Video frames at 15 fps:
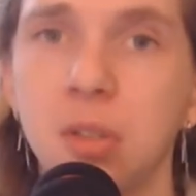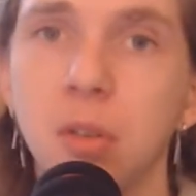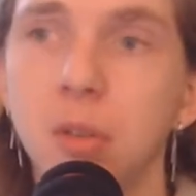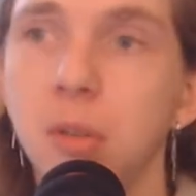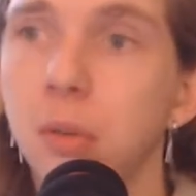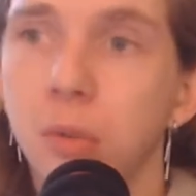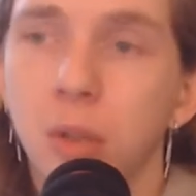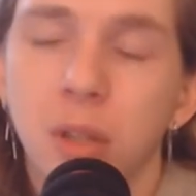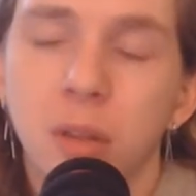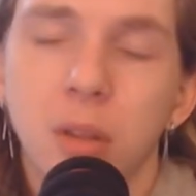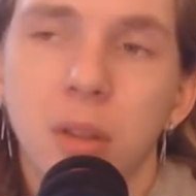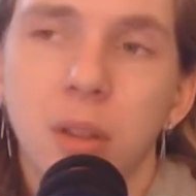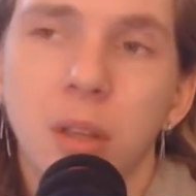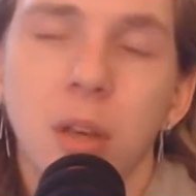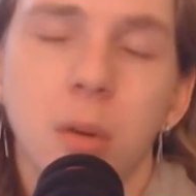like
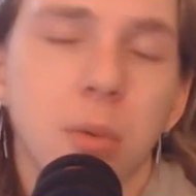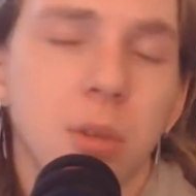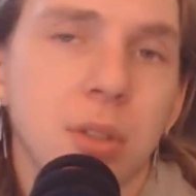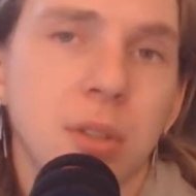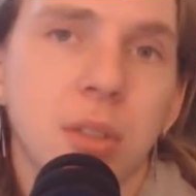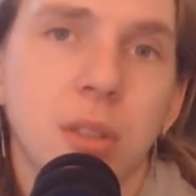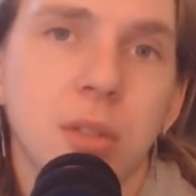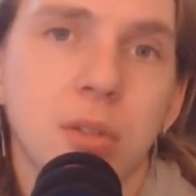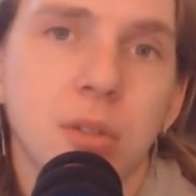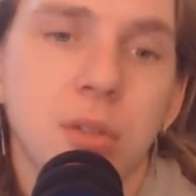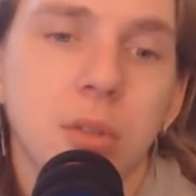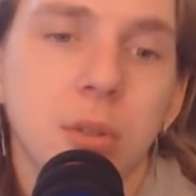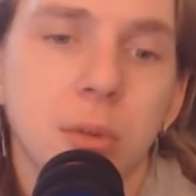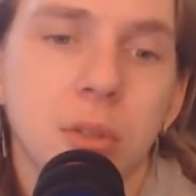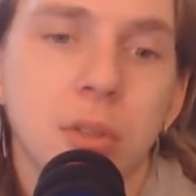the thing I want to see is
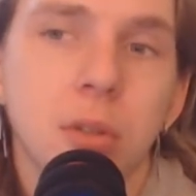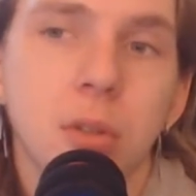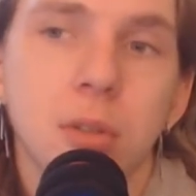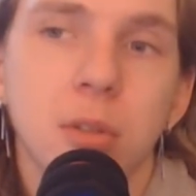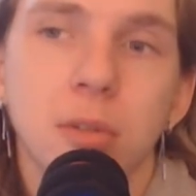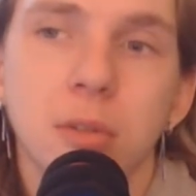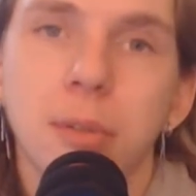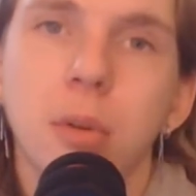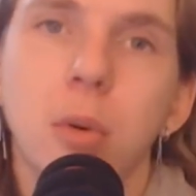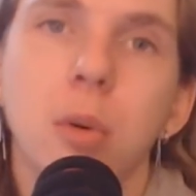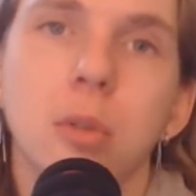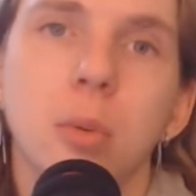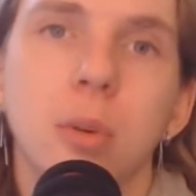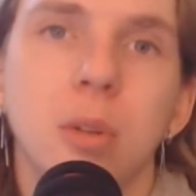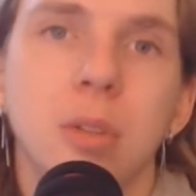just new exclusives. Of
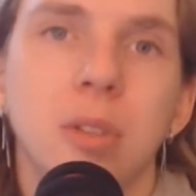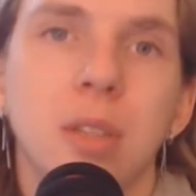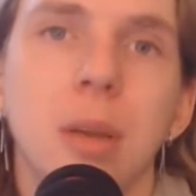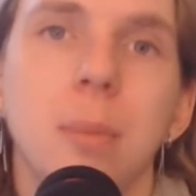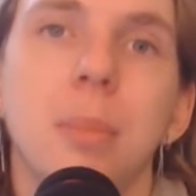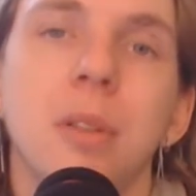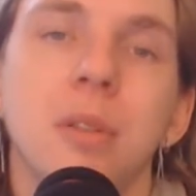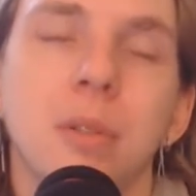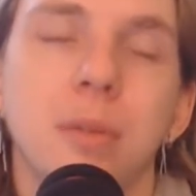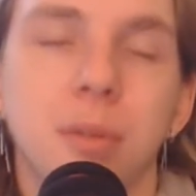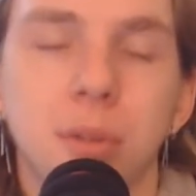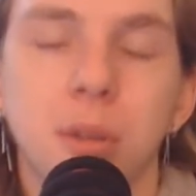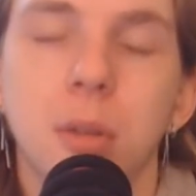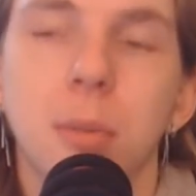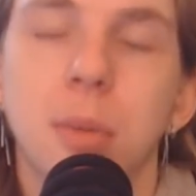course, we're going to see a bunch of
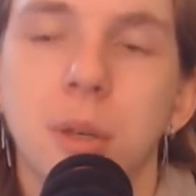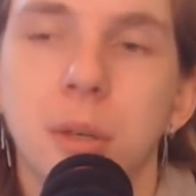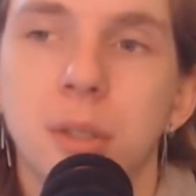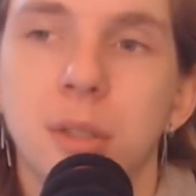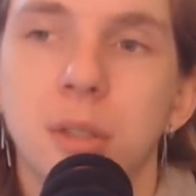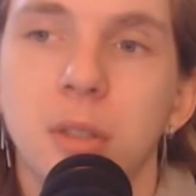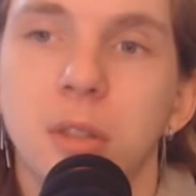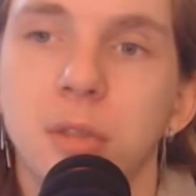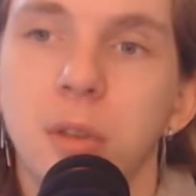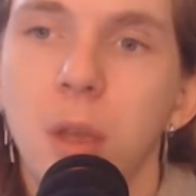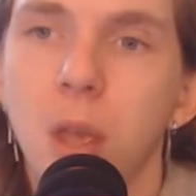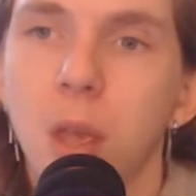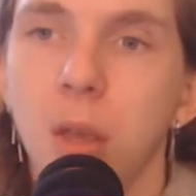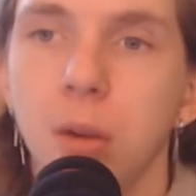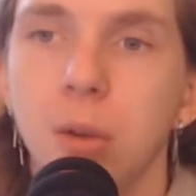third-party
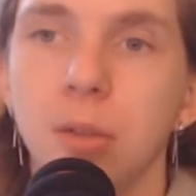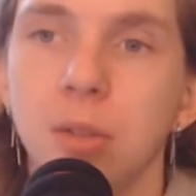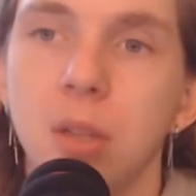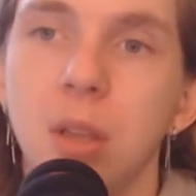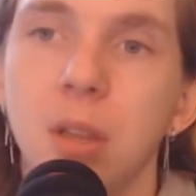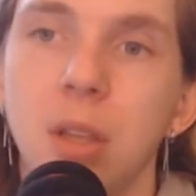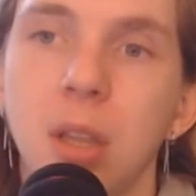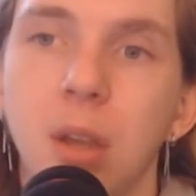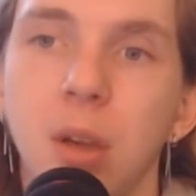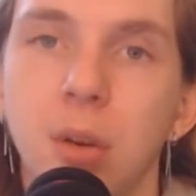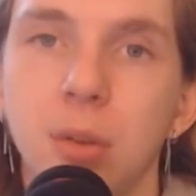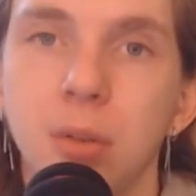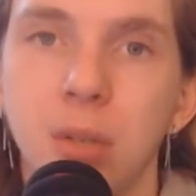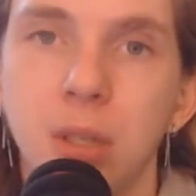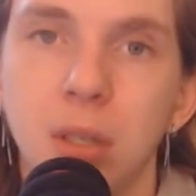stuff because they're the
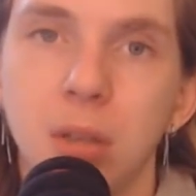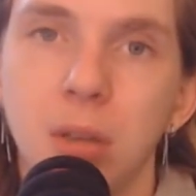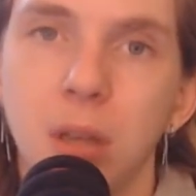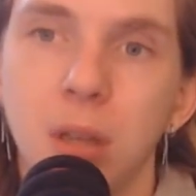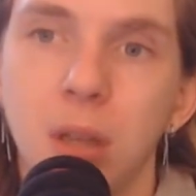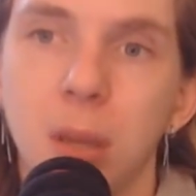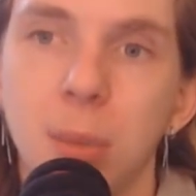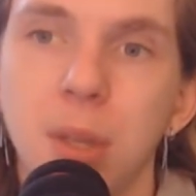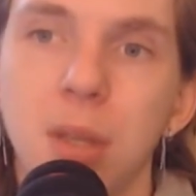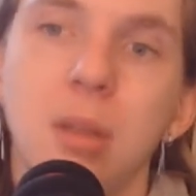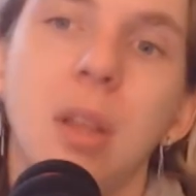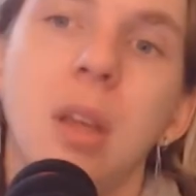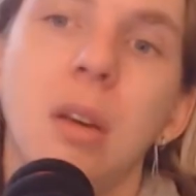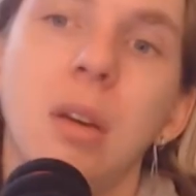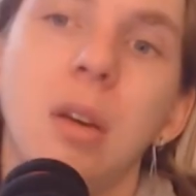only. I
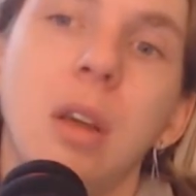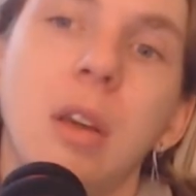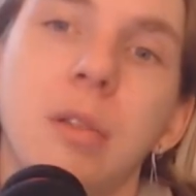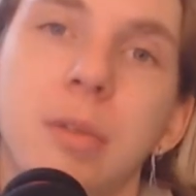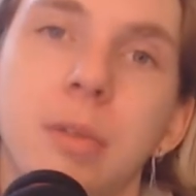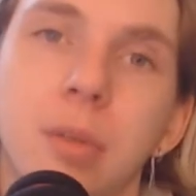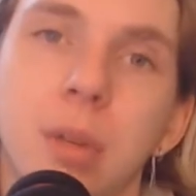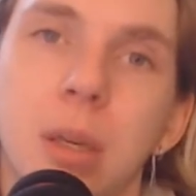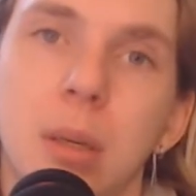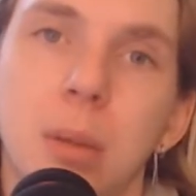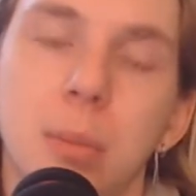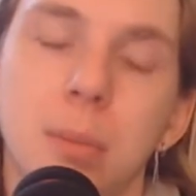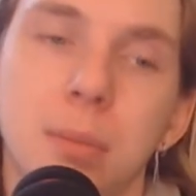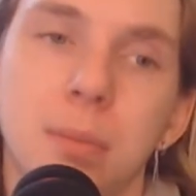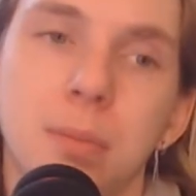mean, they don't have
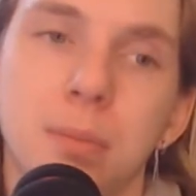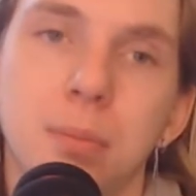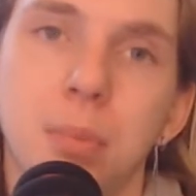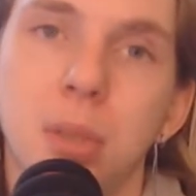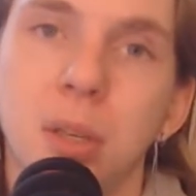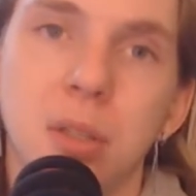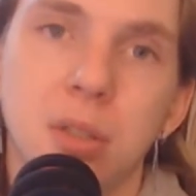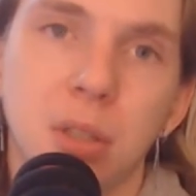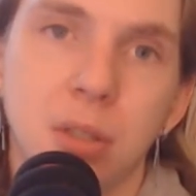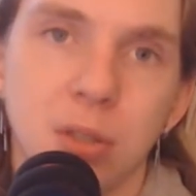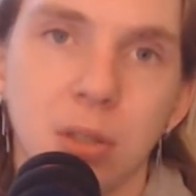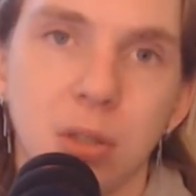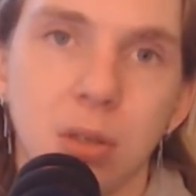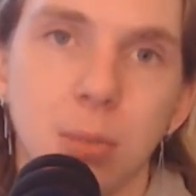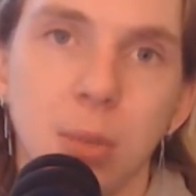
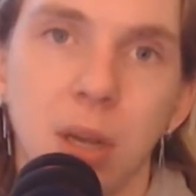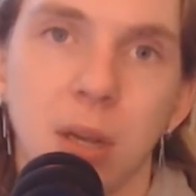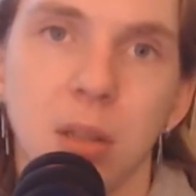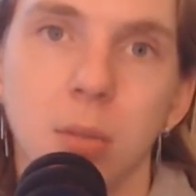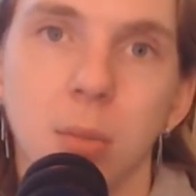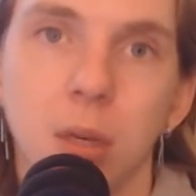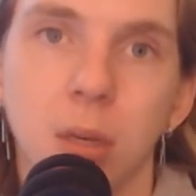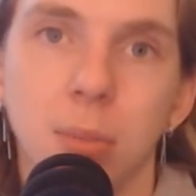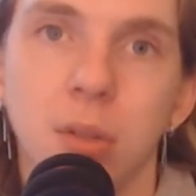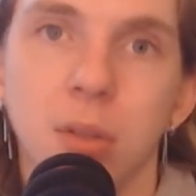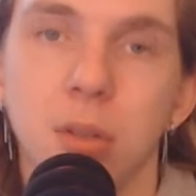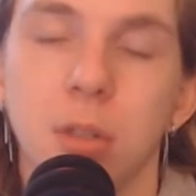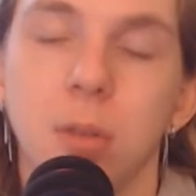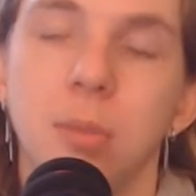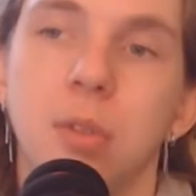PlayStation to back them up in
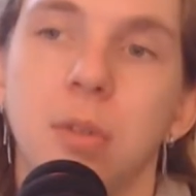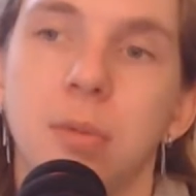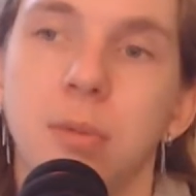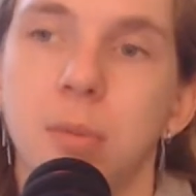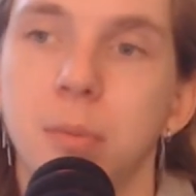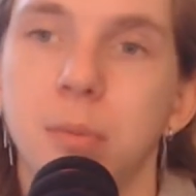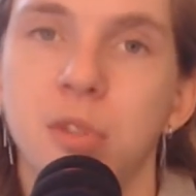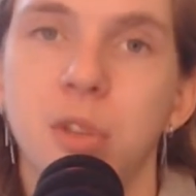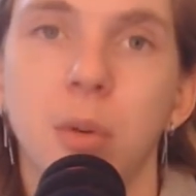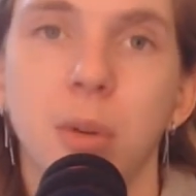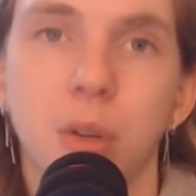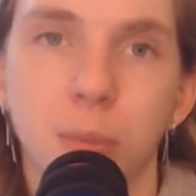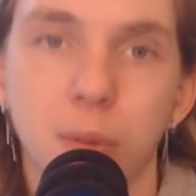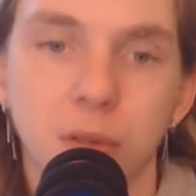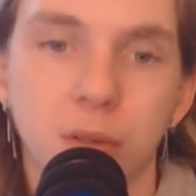terms of
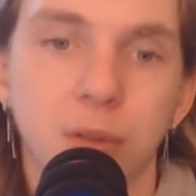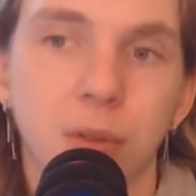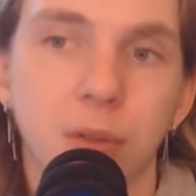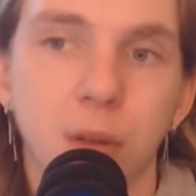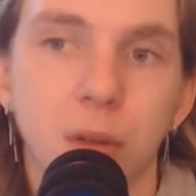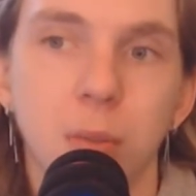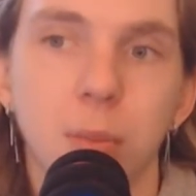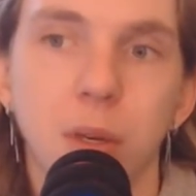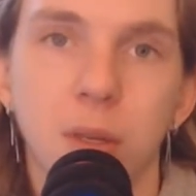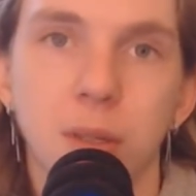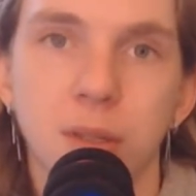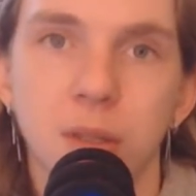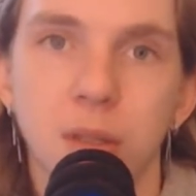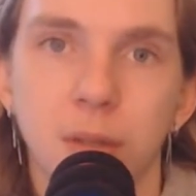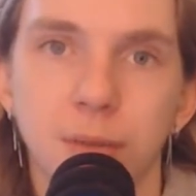showing a bunch of
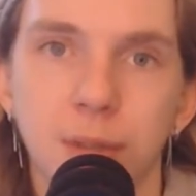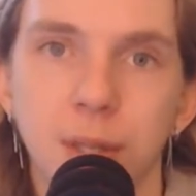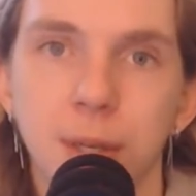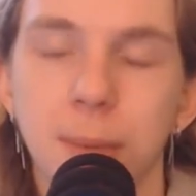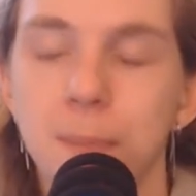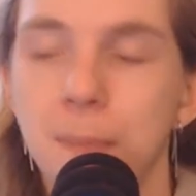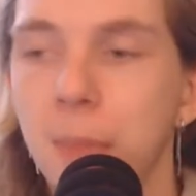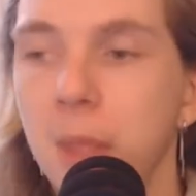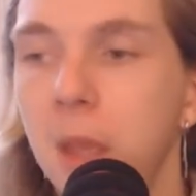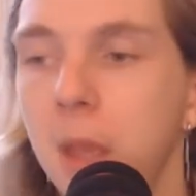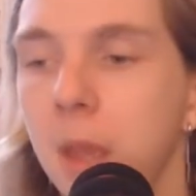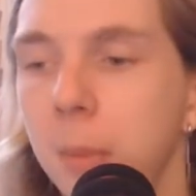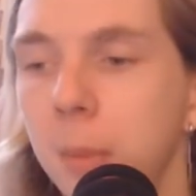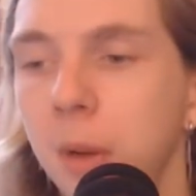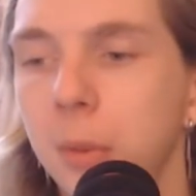third-party stuff. Yeah,
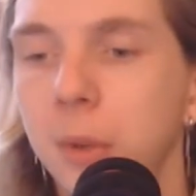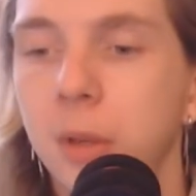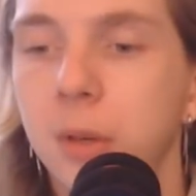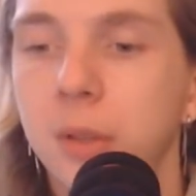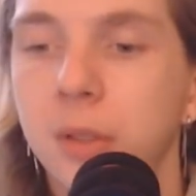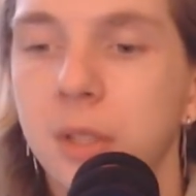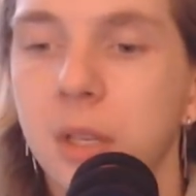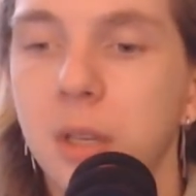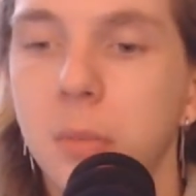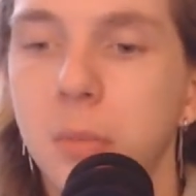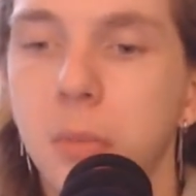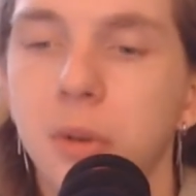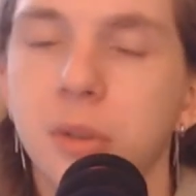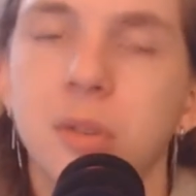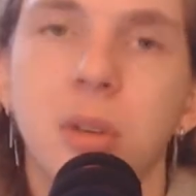but we're going to see
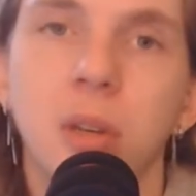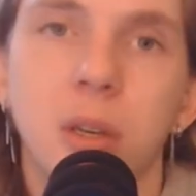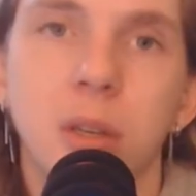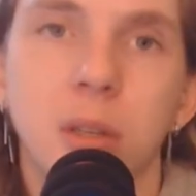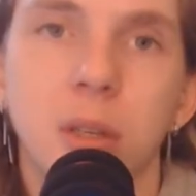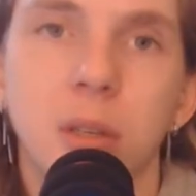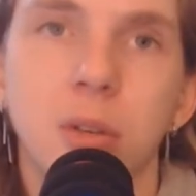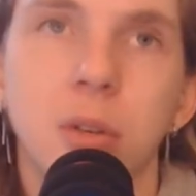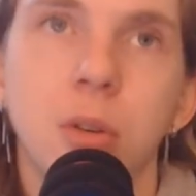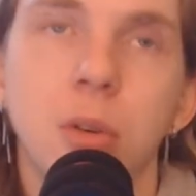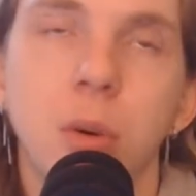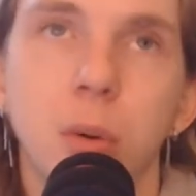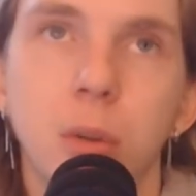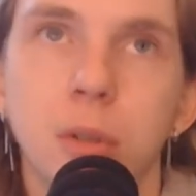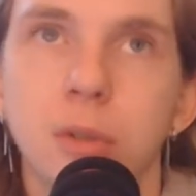most likely new
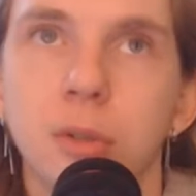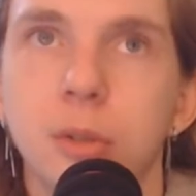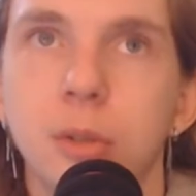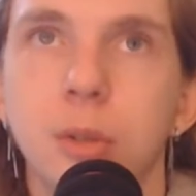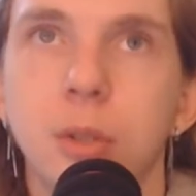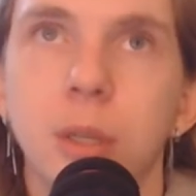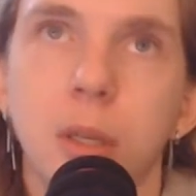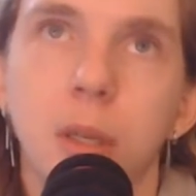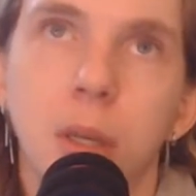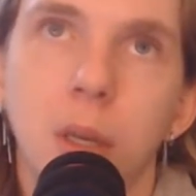Call of Duty.